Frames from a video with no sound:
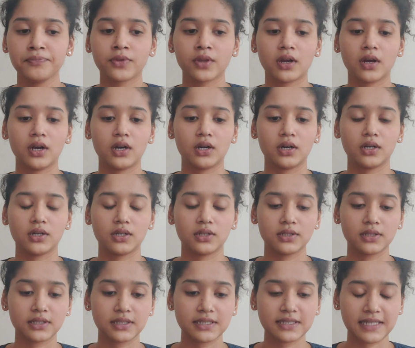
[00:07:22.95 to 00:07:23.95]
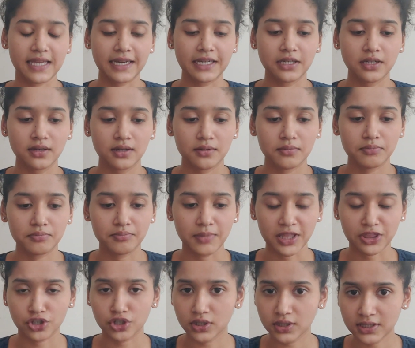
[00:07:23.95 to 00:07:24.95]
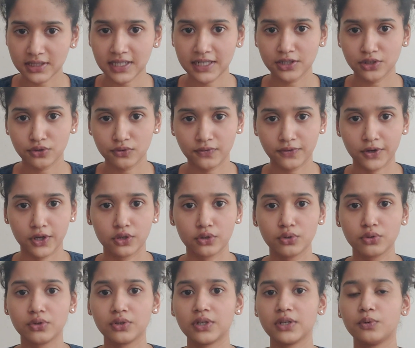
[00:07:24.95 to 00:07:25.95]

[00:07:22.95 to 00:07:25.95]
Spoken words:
the design method that you follow